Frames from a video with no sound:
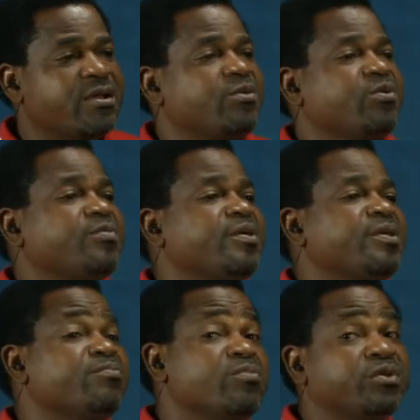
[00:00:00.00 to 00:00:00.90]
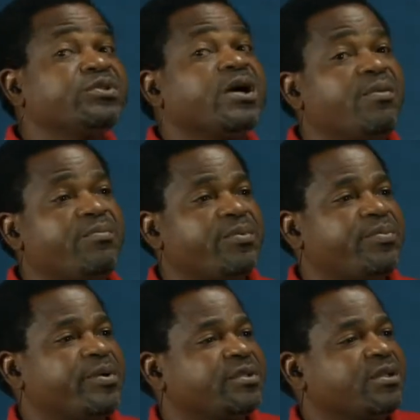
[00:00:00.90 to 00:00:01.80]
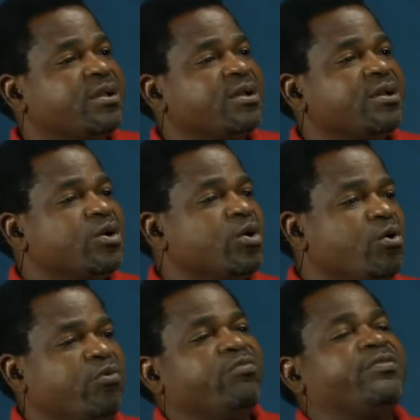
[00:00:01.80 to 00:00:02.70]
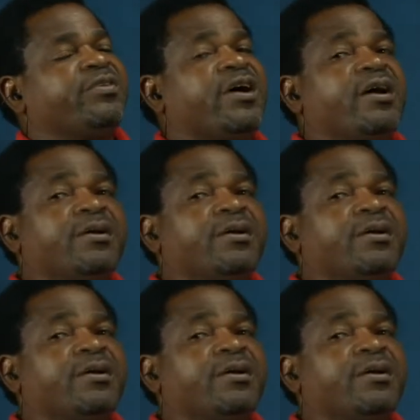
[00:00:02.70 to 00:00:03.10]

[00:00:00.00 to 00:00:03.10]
will be the most appropriate over there.